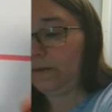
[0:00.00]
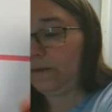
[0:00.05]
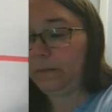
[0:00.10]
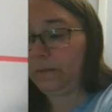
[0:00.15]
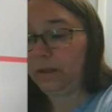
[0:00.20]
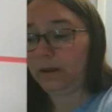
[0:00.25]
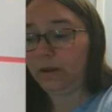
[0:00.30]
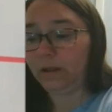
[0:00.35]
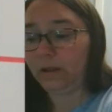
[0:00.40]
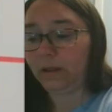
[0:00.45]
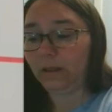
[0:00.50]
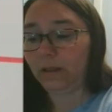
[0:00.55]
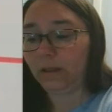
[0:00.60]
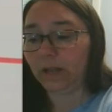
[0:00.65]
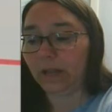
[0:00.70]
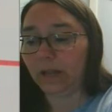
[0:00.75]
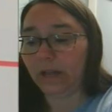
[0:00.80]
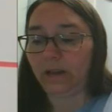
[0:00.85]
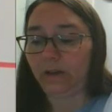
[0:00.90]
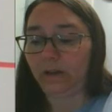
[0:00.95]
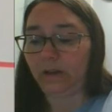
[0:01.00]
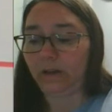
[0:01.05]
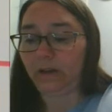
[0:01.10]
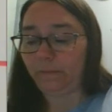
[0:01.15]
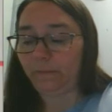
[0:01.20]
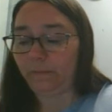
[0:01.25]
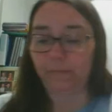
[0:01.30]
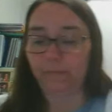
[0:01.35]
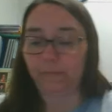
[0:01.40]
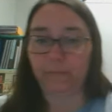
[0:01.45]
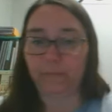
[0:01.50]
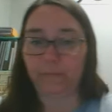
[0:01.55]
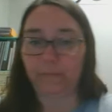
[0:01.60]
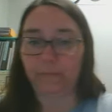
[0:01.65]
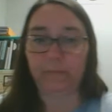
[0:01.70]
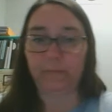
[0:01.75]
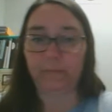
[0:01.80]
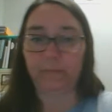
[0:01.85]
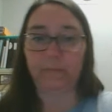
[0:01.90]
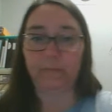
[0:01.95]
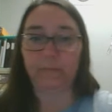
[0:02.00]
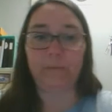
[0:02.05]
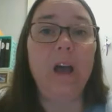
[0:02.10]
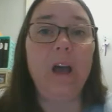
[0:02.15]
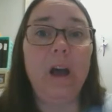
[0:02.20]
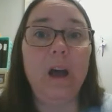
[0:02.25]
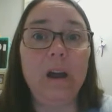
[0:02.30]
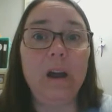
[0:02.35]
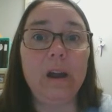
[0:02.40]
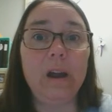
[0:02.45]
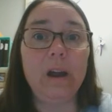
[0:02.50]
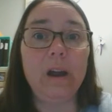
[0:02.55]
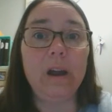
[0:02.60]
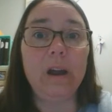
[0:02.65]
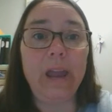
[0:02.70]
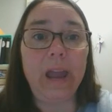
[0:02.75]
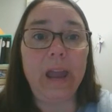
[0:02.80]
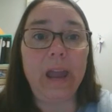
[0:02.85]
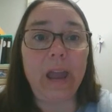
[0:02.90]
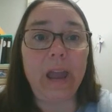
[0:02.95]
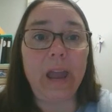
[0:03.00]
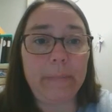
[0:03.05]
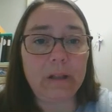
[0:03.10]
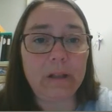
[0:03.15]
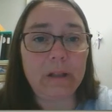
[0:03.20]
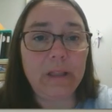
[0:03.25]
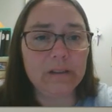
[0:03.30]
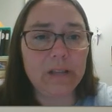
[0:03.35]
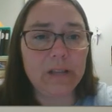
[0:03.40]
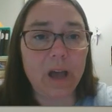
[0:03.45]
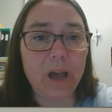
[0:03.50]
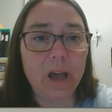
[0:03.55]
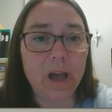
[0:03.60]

middle line, our capital letters